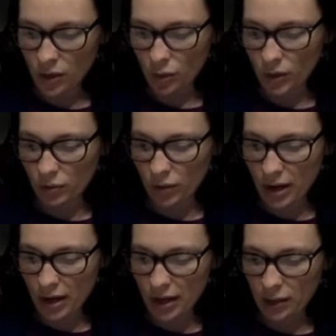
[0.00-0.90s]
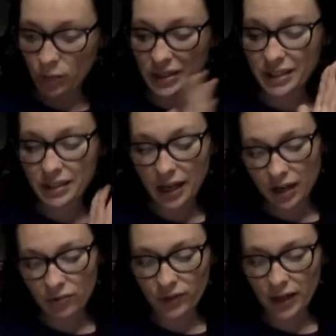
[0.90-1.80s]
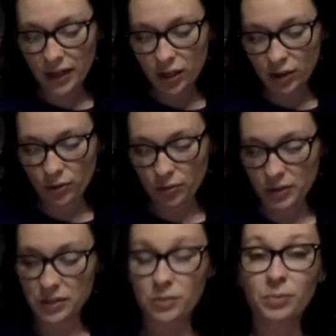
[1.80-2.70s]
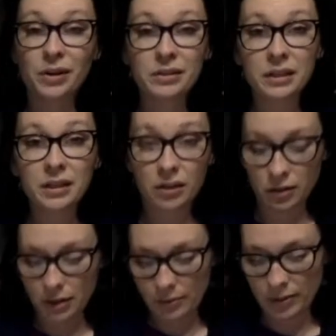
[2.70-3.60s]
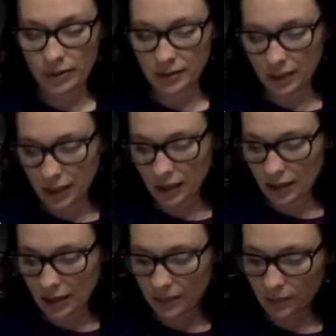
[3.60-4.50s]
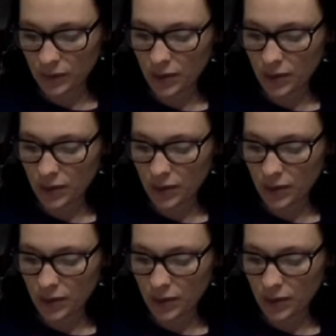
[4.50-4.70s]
We read, we did not find Arthur Meets the President. Our library doesn't carry it.